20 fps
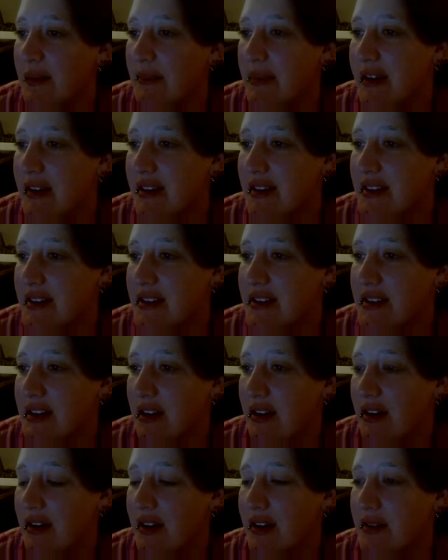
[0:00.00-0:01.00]
Because
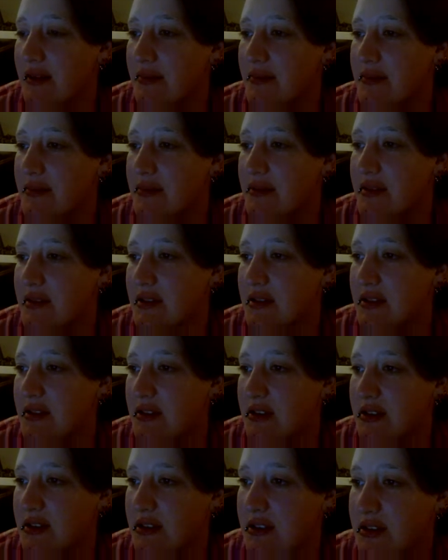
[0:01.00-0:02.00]
I'm
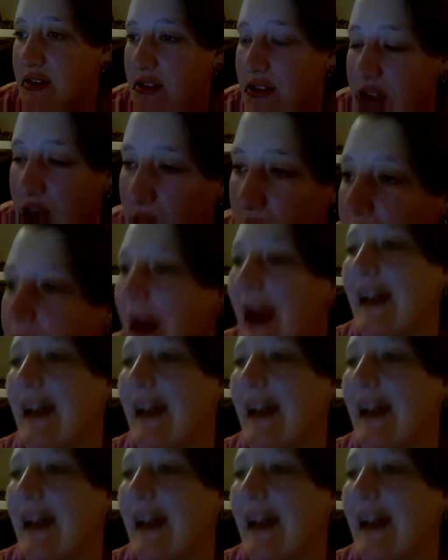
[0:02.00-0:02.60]
too